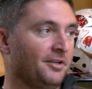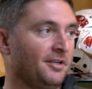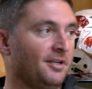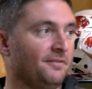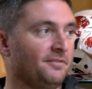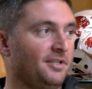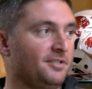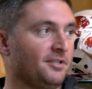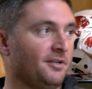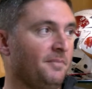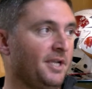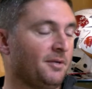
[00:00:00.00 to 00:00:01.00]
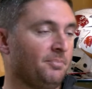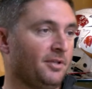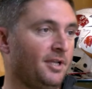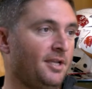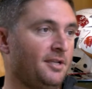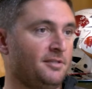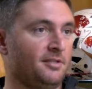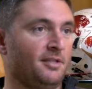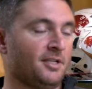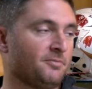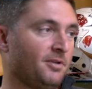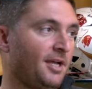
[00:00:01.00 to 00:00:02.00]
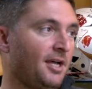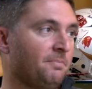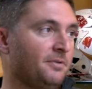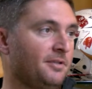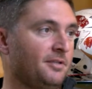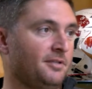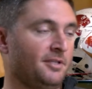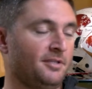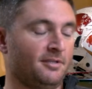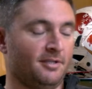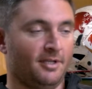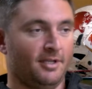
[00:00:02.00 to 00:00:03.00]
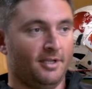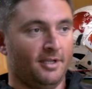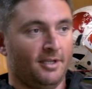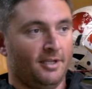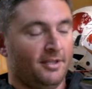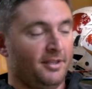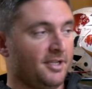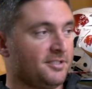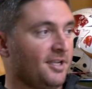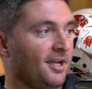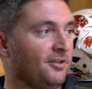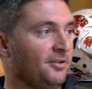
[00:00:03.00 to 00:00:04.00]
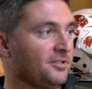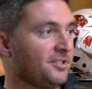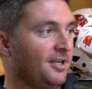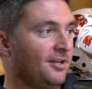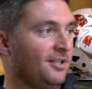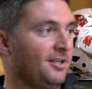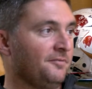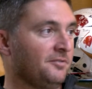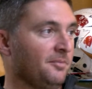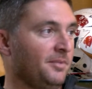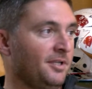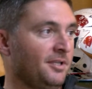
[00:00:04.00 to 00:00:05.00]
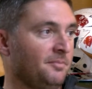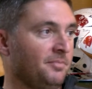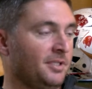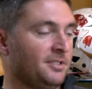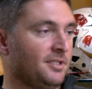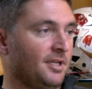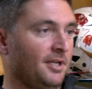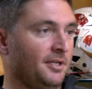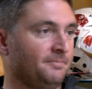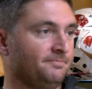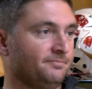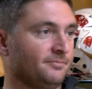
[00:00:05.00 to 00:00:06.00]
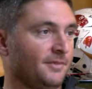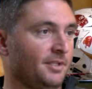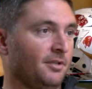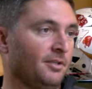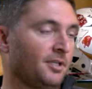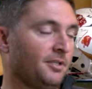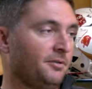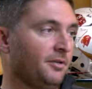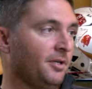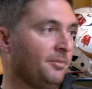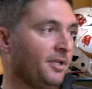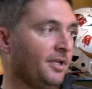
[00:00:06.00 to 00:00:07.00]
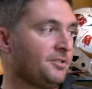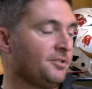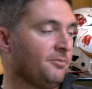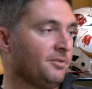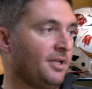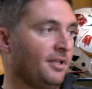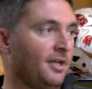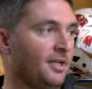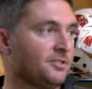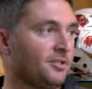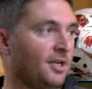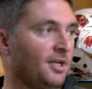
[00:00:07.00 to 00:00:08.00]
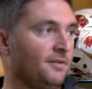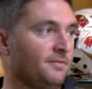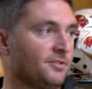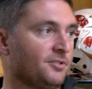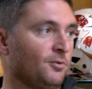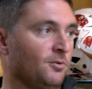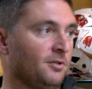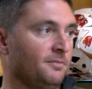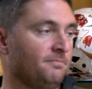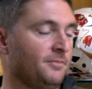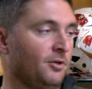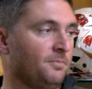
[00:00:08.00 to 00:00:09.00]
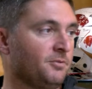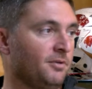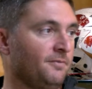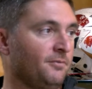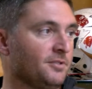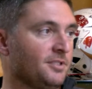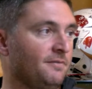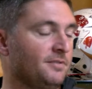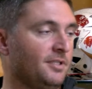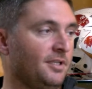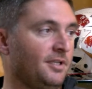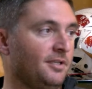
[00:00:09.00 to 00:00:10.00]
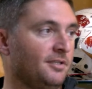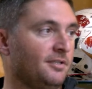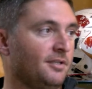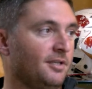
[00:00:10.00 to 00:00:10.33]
enough that he's going to make a play, and then that's what happened. And then things got a little scary there for a minute, but luckily we were able to answer with that last drive and score and go up 24-17. And